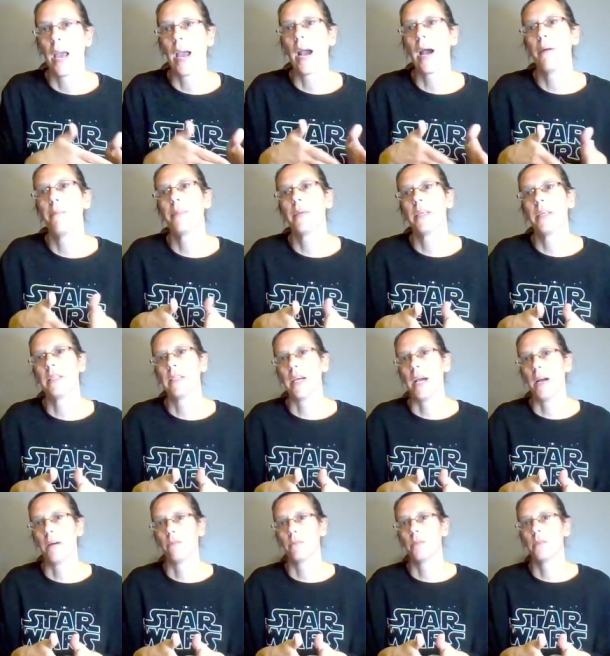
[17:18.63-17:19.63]
How many
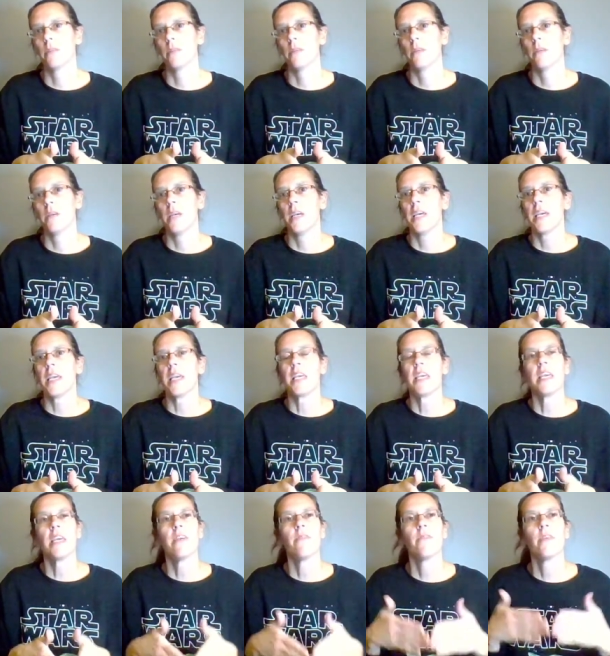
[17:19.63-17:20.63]
times?
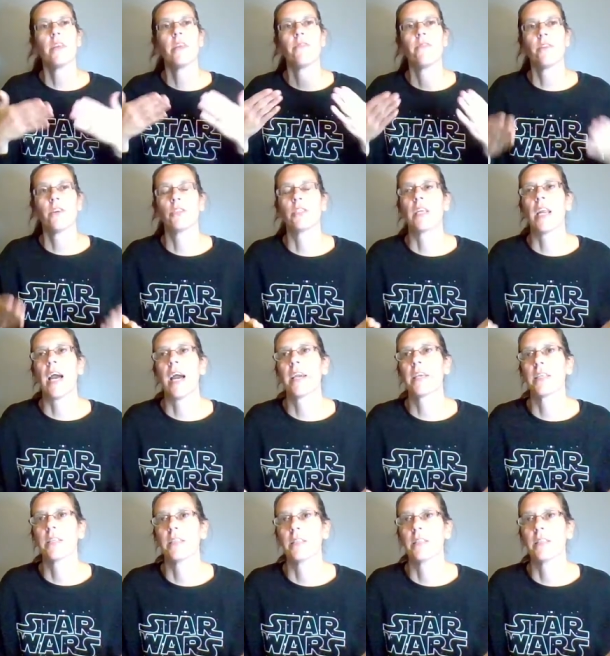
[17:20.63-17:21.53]
Even if I